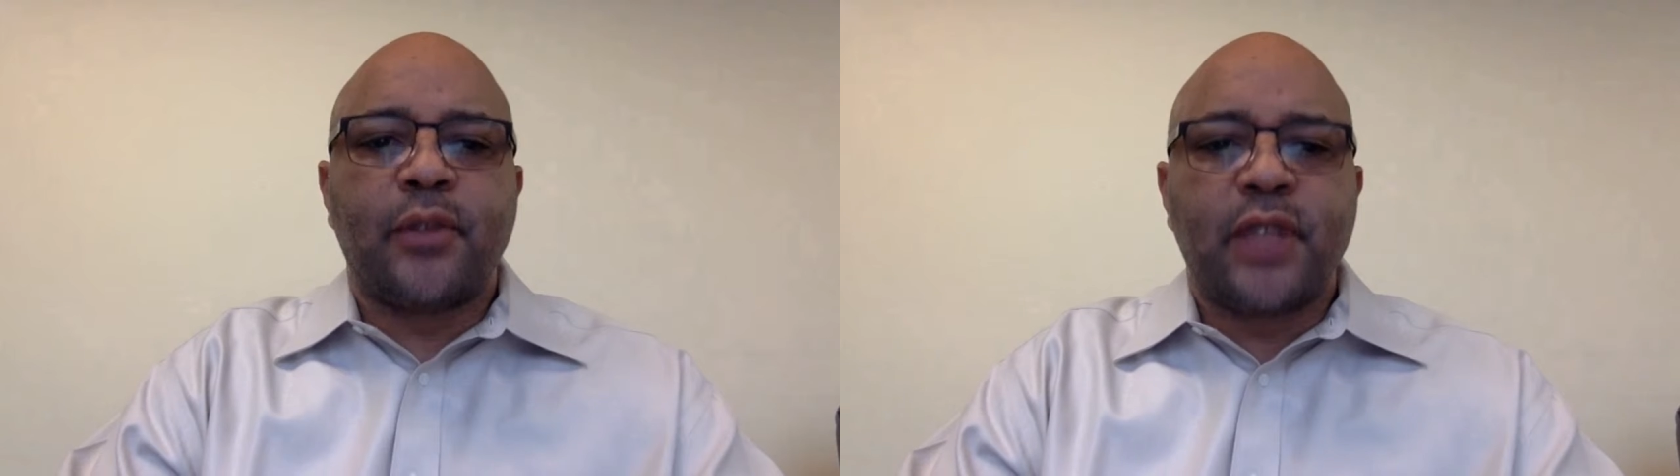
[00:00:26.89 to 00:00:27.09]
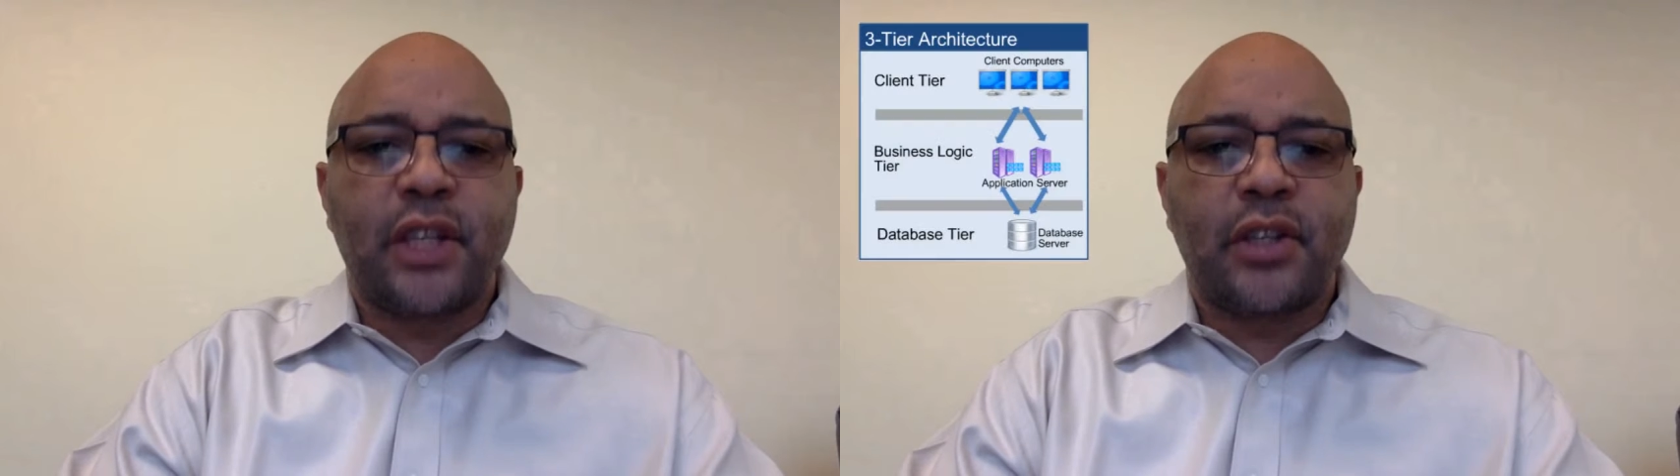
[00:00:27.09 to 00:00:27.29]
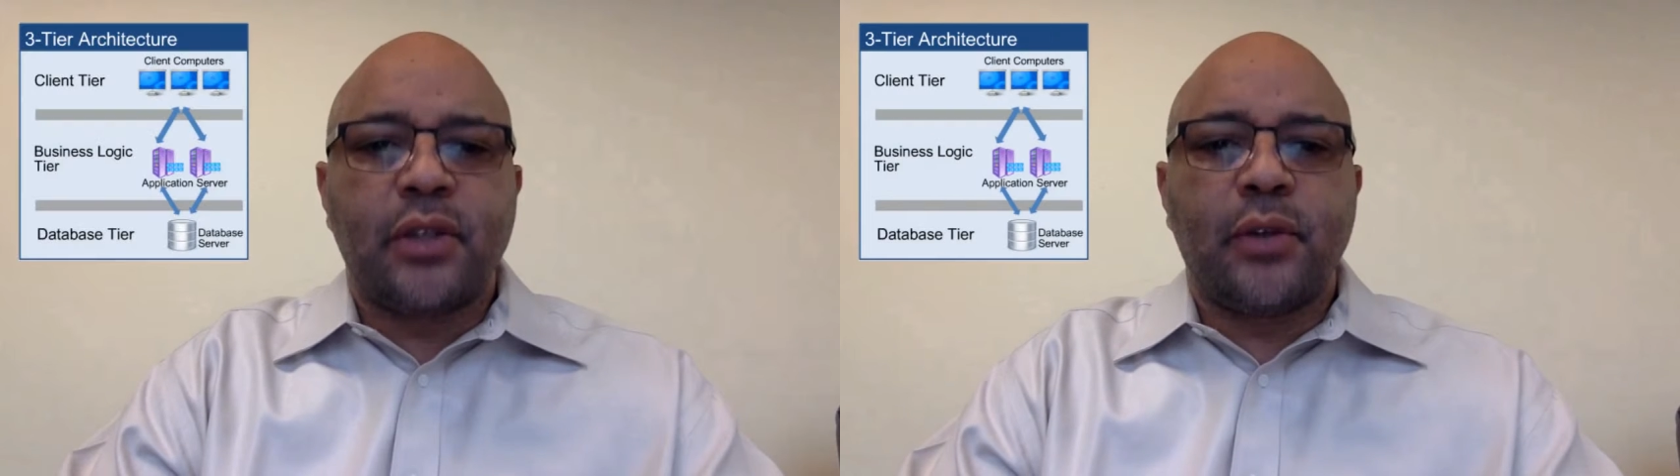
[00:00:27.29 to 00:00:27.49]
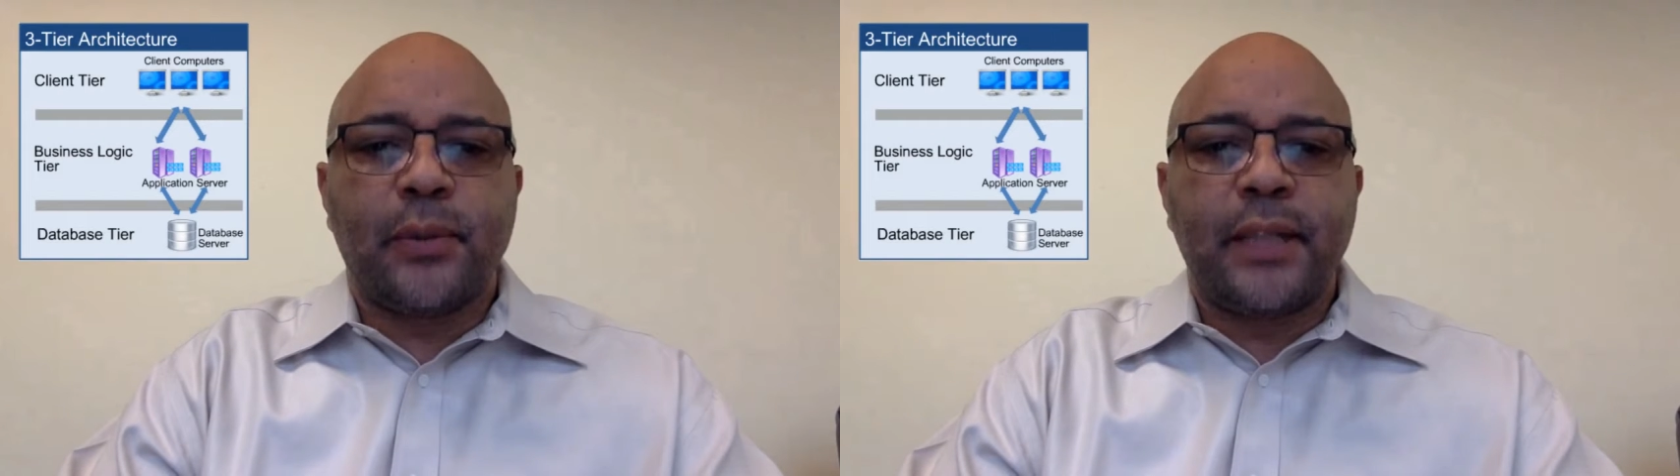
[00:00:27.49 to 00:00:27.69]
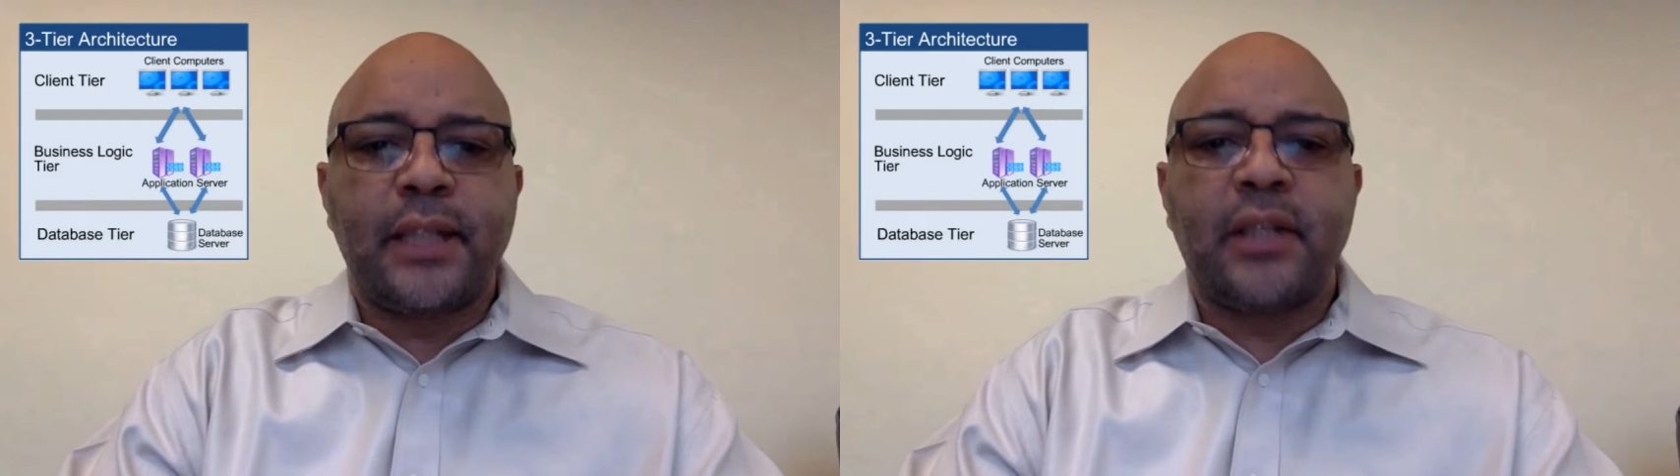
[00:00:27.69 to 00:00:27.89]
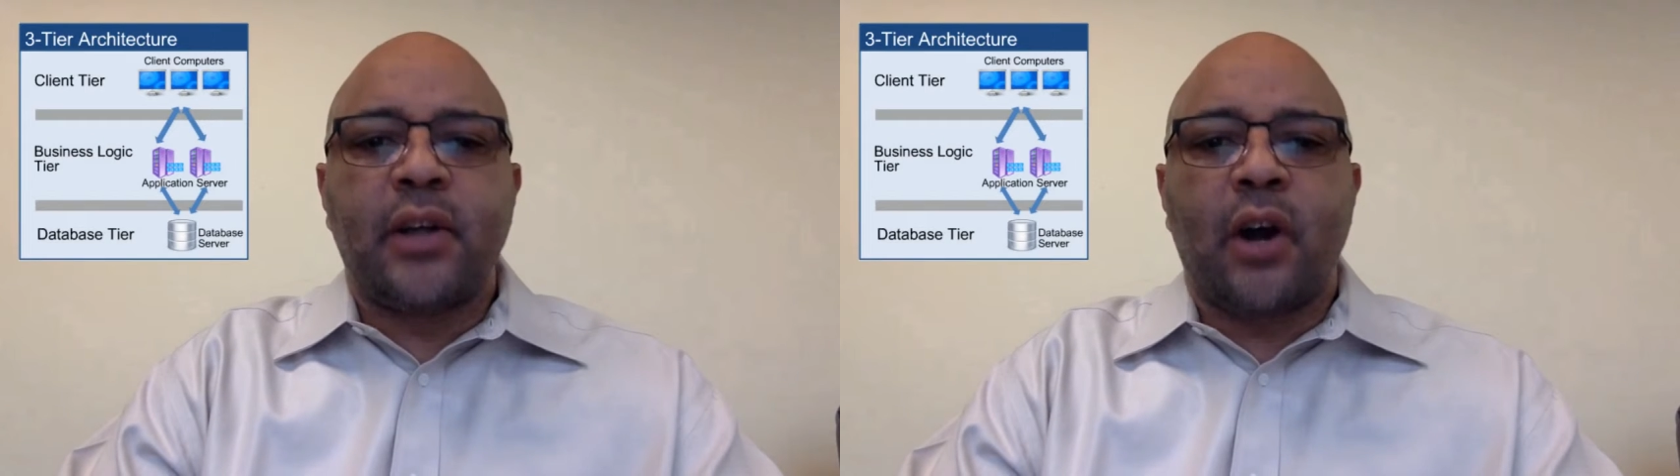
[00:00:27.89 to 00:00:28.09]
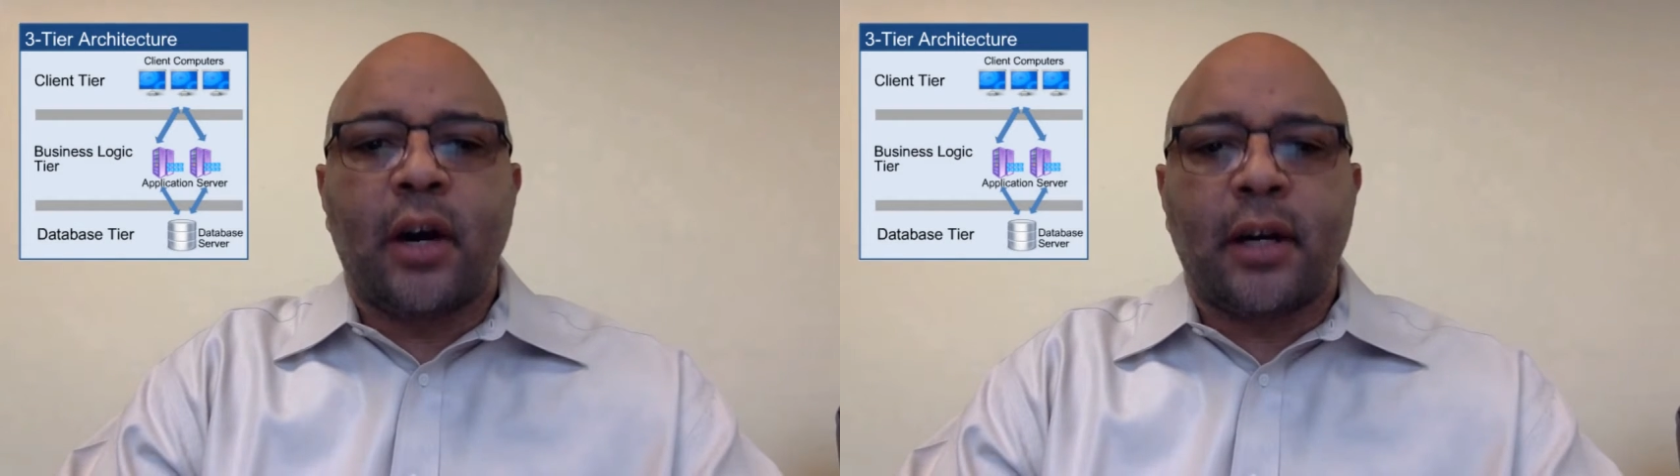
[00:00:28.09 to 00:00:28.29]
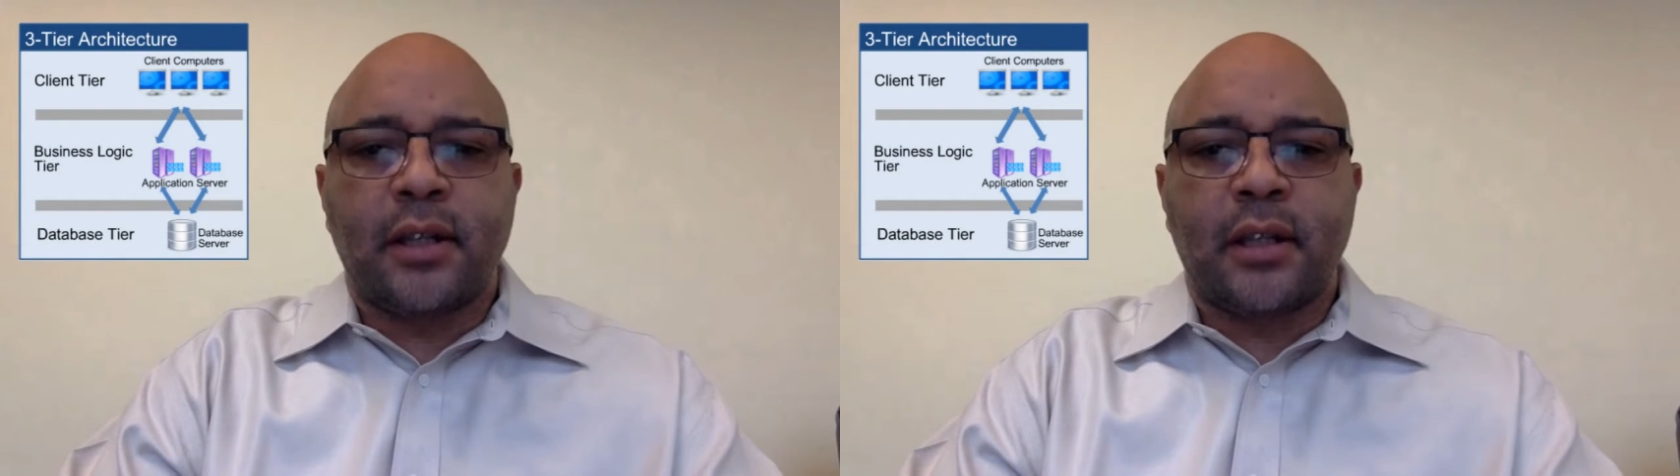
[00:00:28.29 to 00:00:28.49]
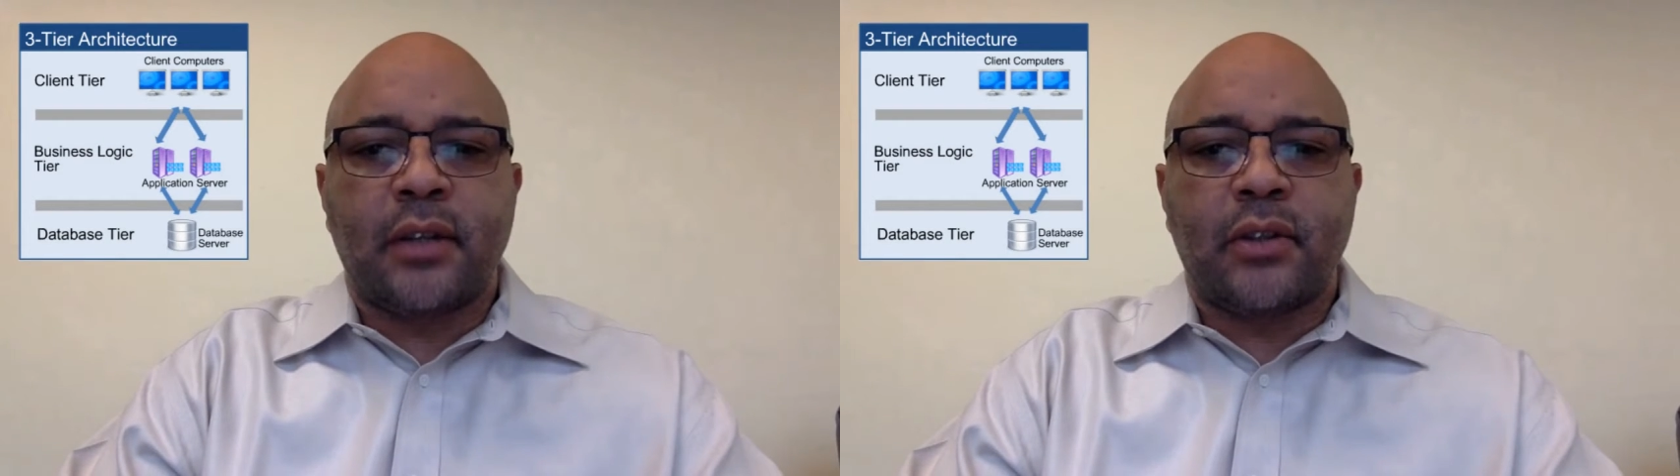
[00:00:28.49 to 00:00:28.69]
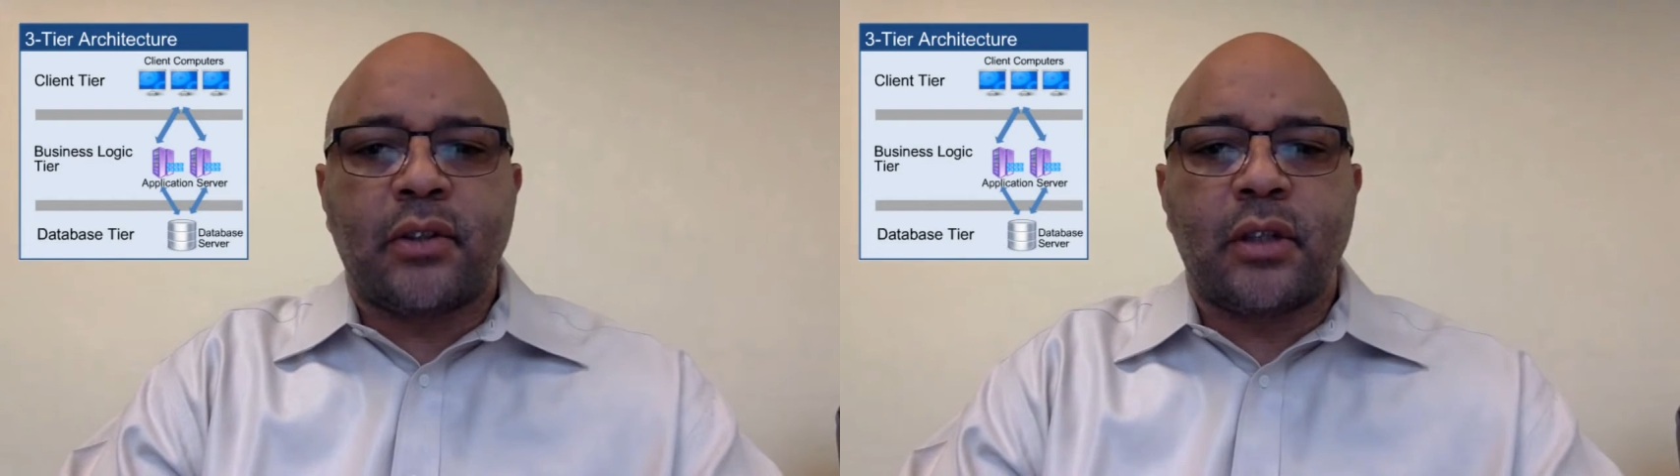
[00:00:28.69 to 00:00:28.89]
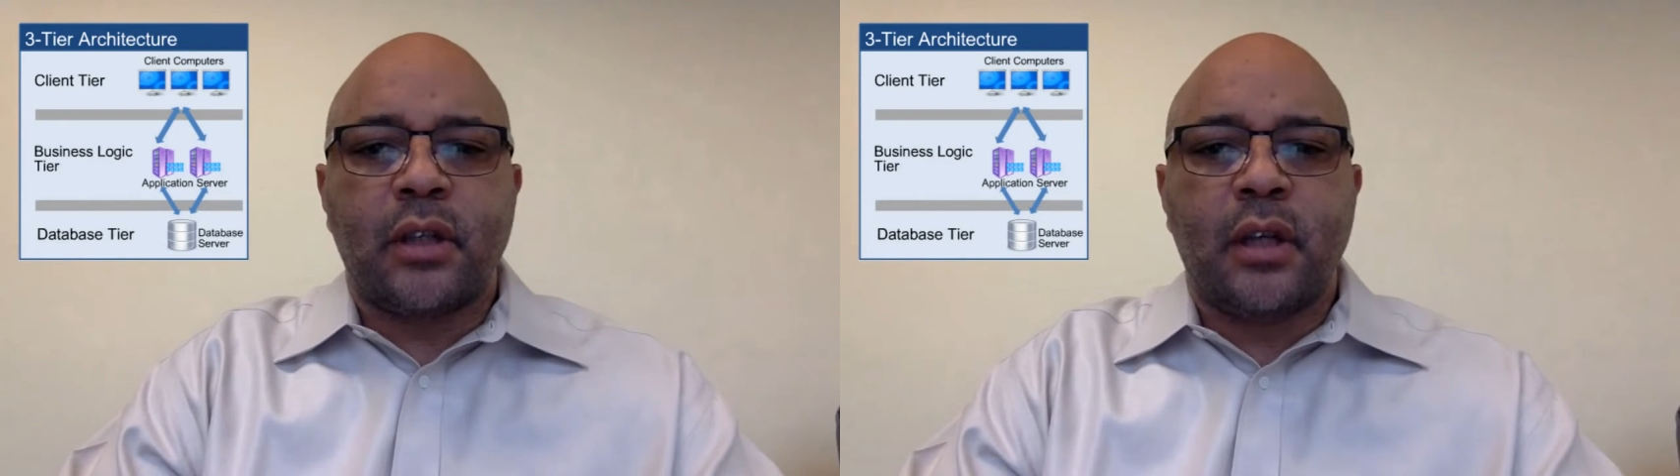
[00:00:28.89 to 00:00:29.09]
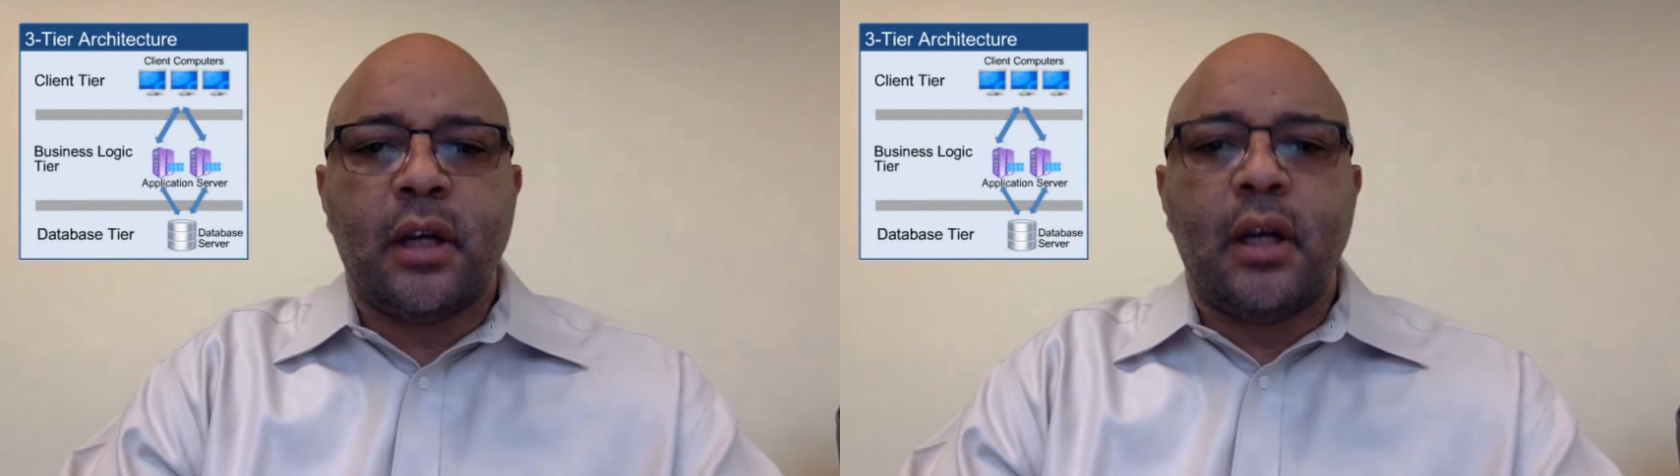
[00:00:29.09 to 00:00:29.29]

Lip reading: traditional three-tier architectures